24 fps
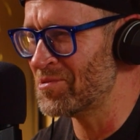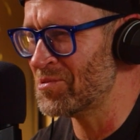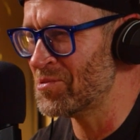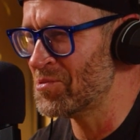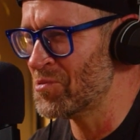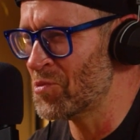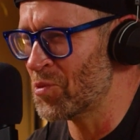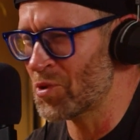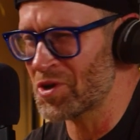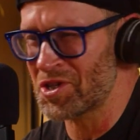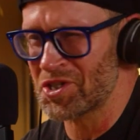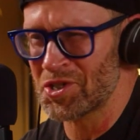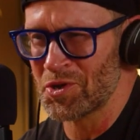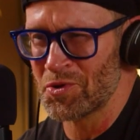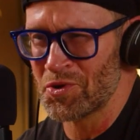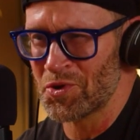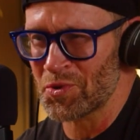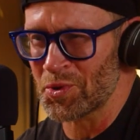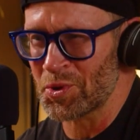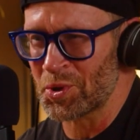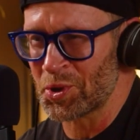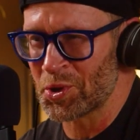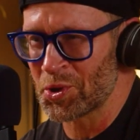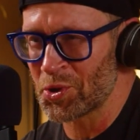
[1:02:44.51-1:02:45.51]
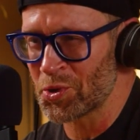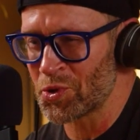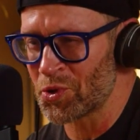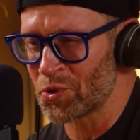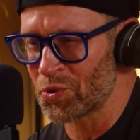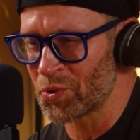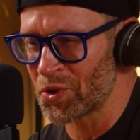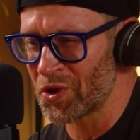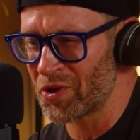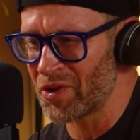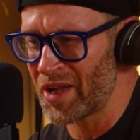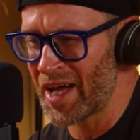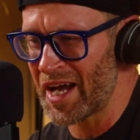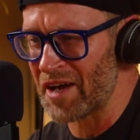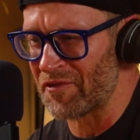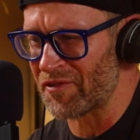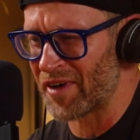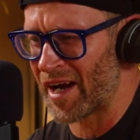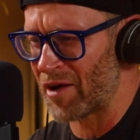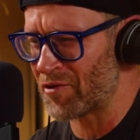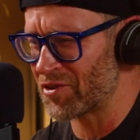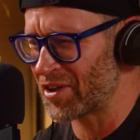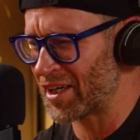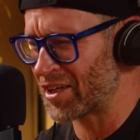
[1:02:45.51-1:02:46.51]
would do to a girl in real life. And
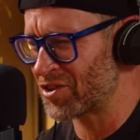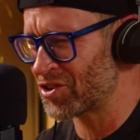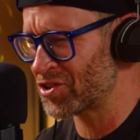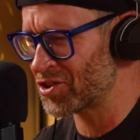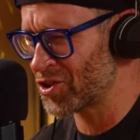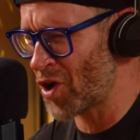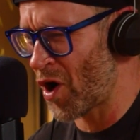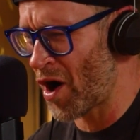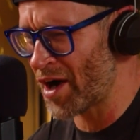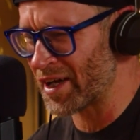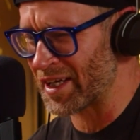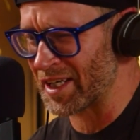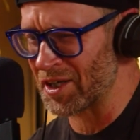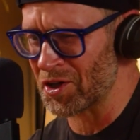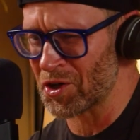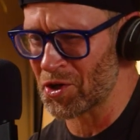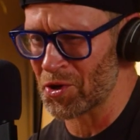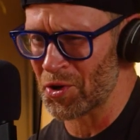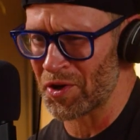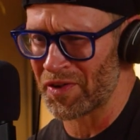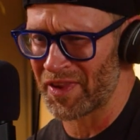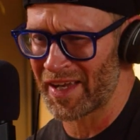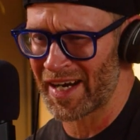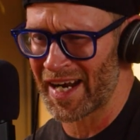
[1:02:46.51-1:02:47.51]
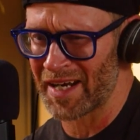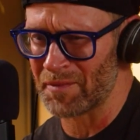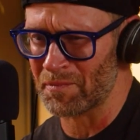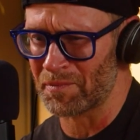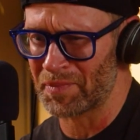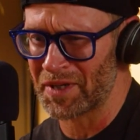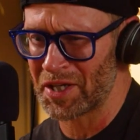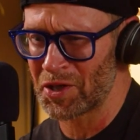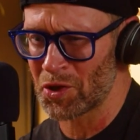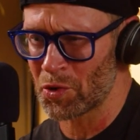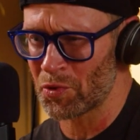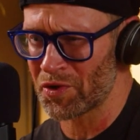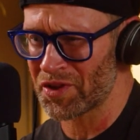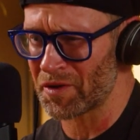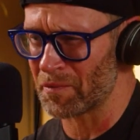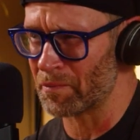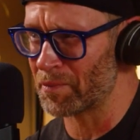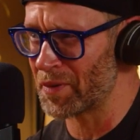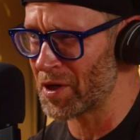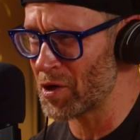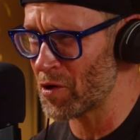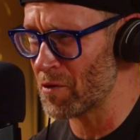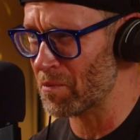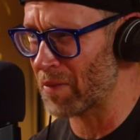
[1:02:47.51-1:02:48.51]
I was like stalking her and then I beat her with a
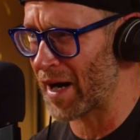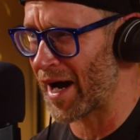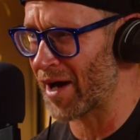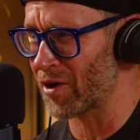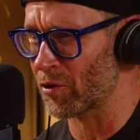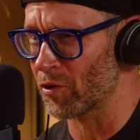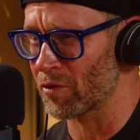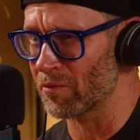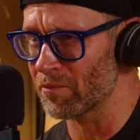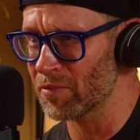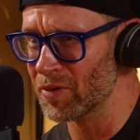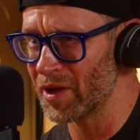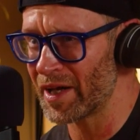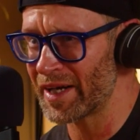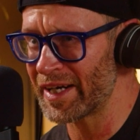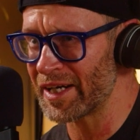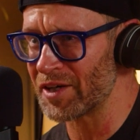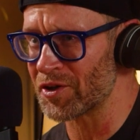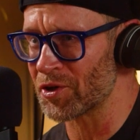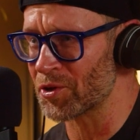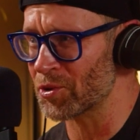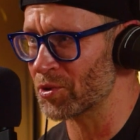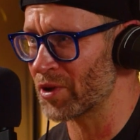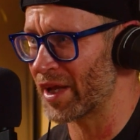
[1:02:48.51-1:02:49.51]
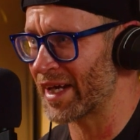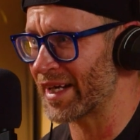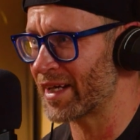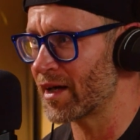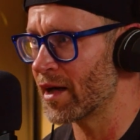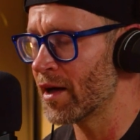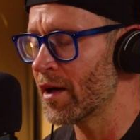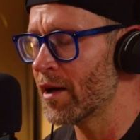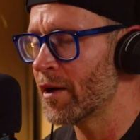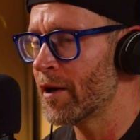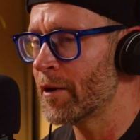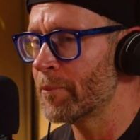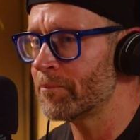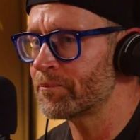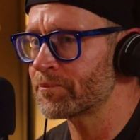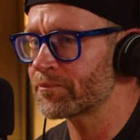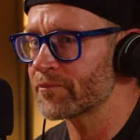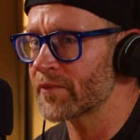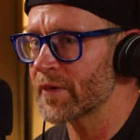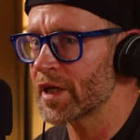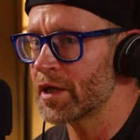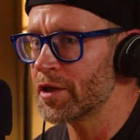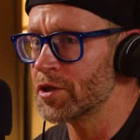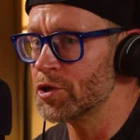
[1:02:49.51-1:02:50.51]
beer bottle and bloodied her. Like
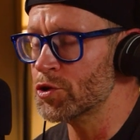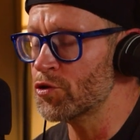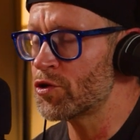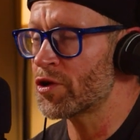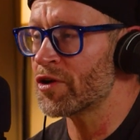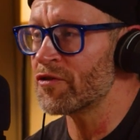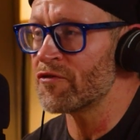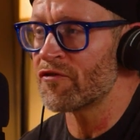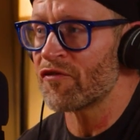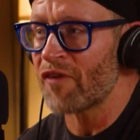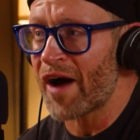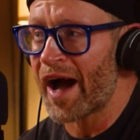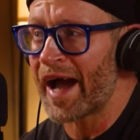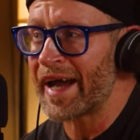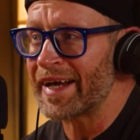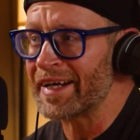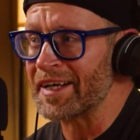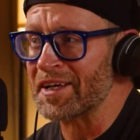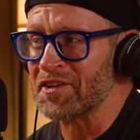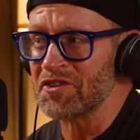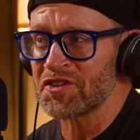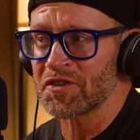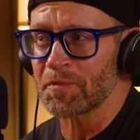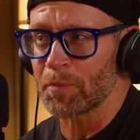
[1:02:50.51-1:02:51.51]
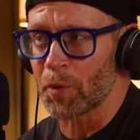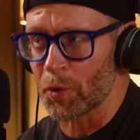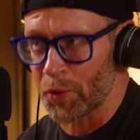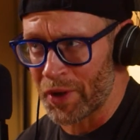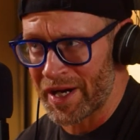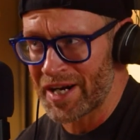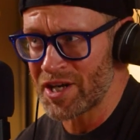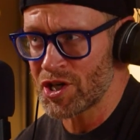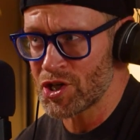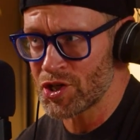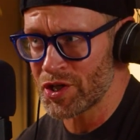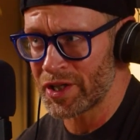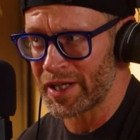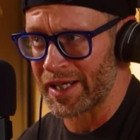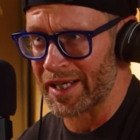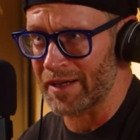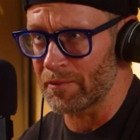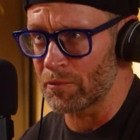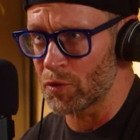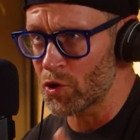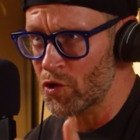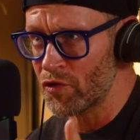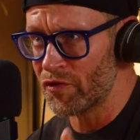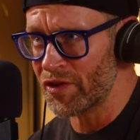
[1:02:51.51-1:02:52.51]
you can find inspiration in
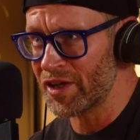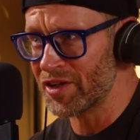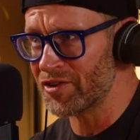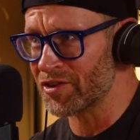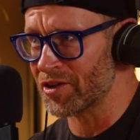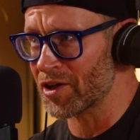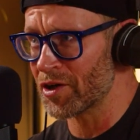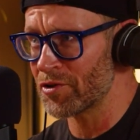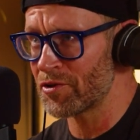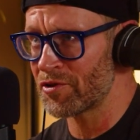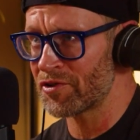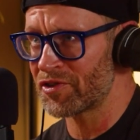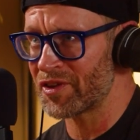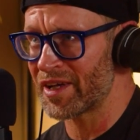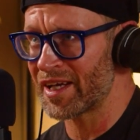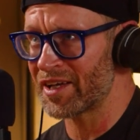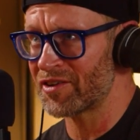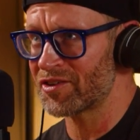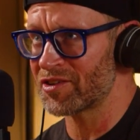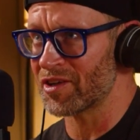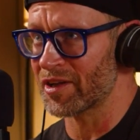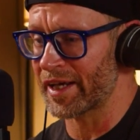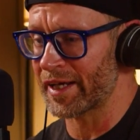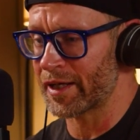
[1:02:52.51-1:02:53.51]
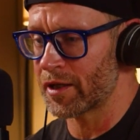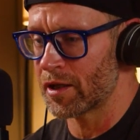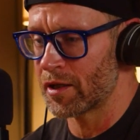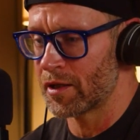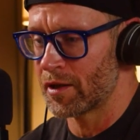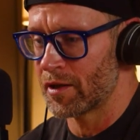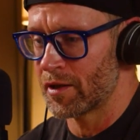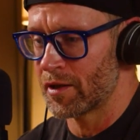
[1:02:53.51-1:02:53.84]
movies and other things to like